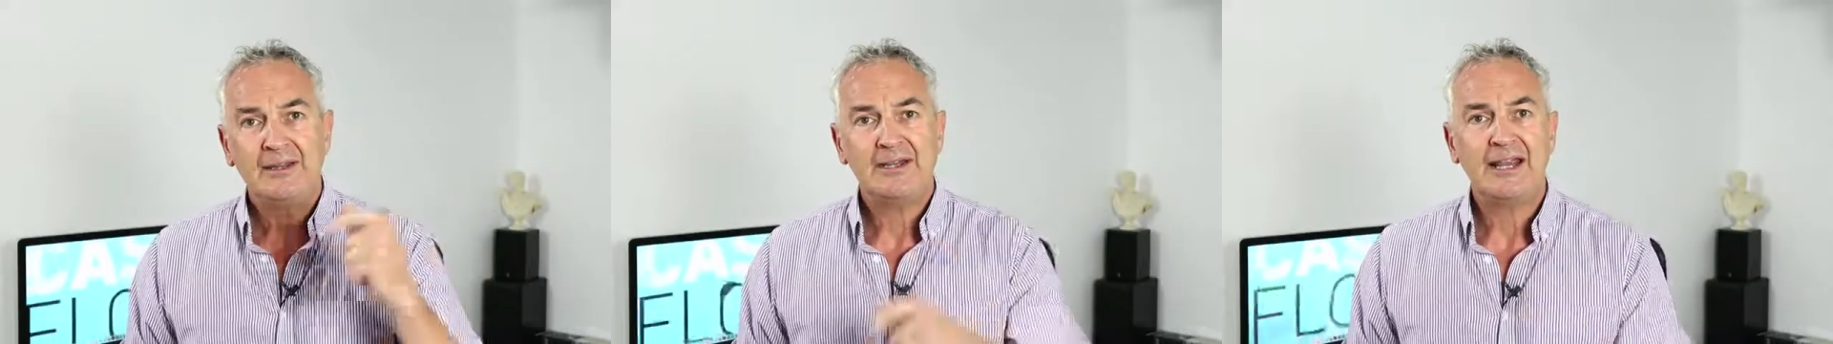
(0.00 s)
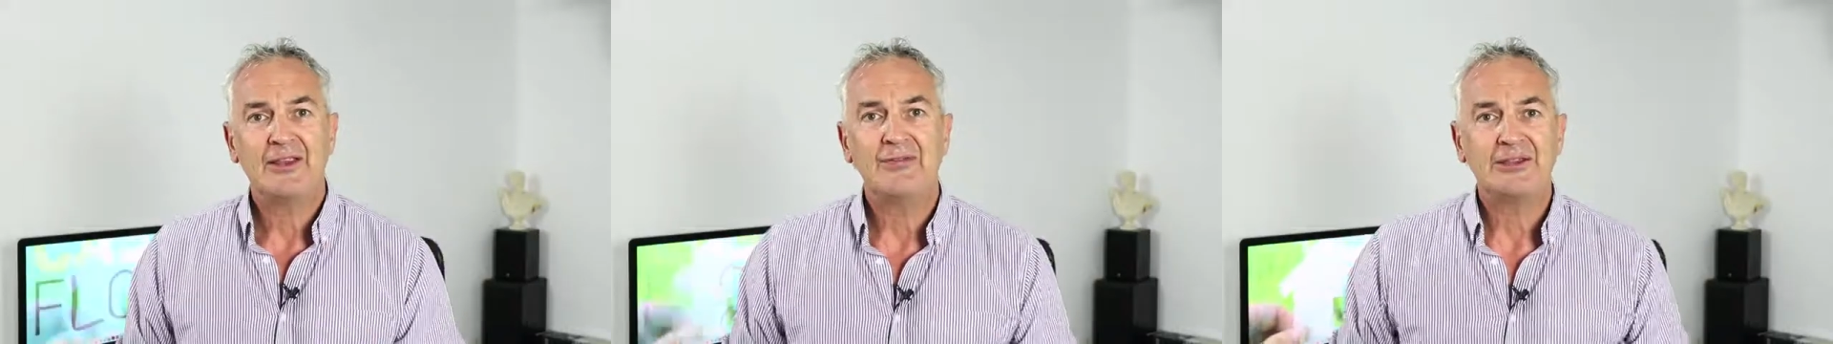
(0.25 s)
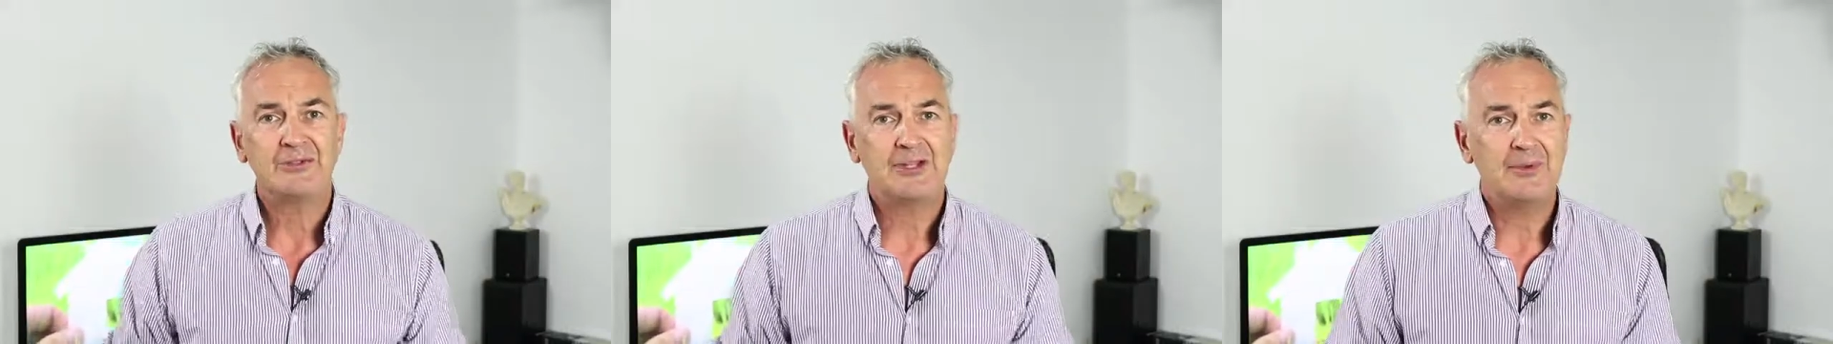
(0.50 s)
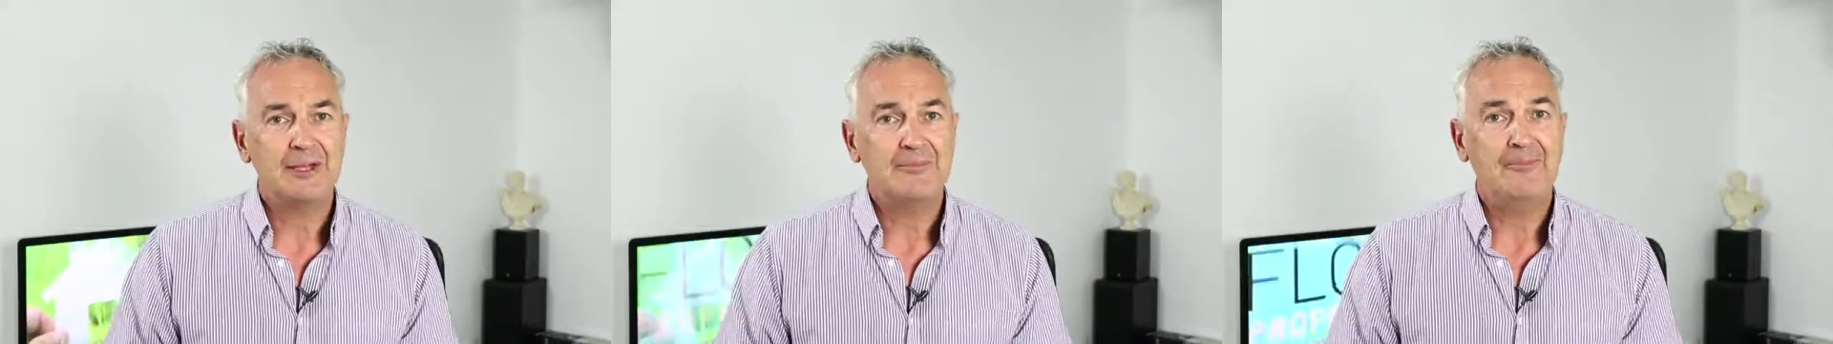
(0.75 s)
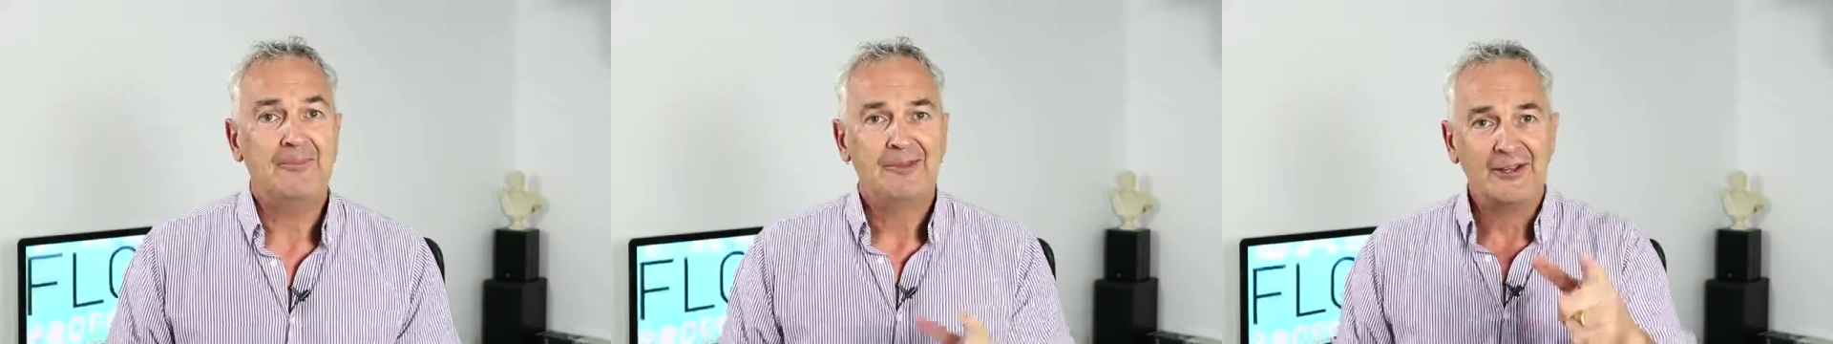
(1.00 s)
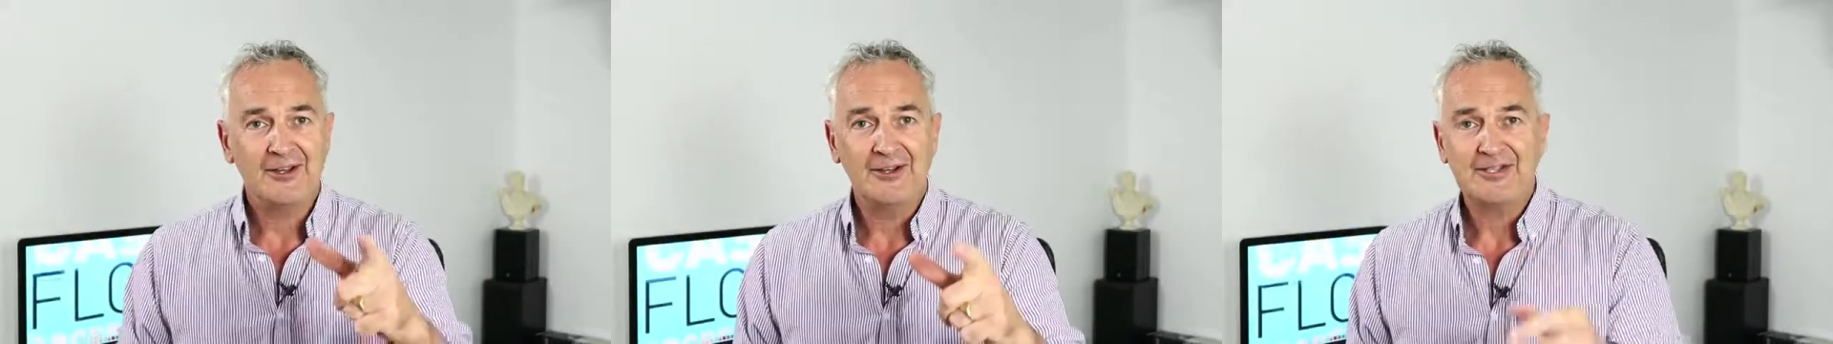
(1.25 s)
get the rental coming in
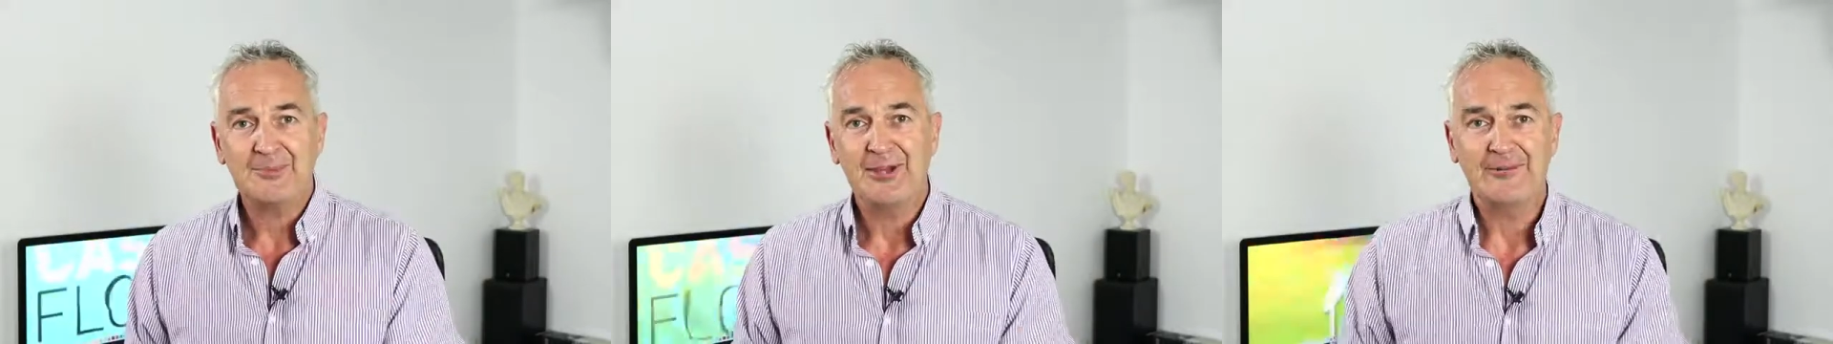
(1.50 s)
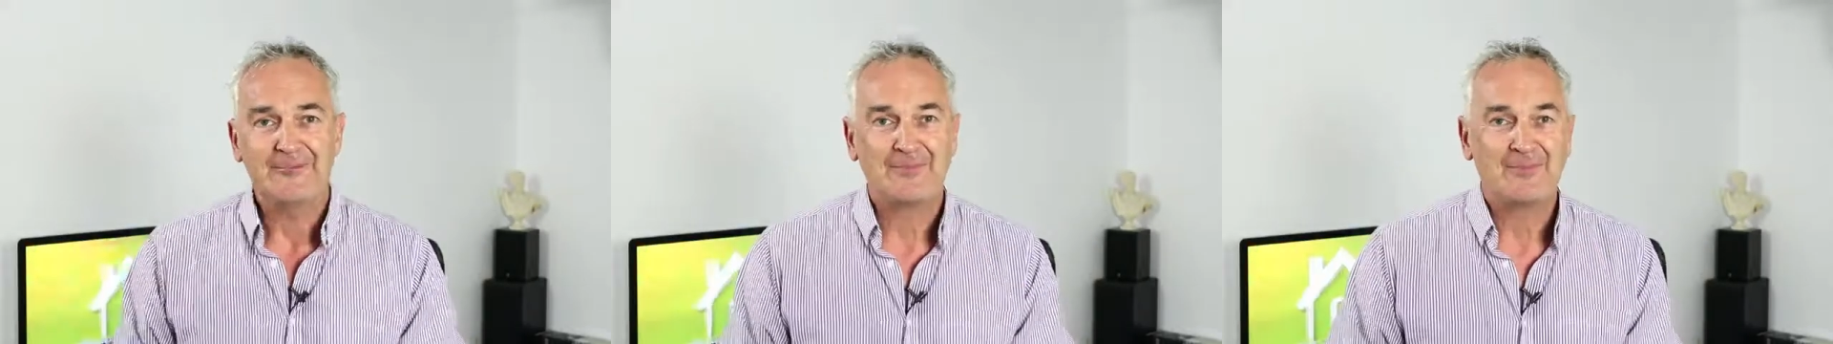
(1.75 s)
and earn some money.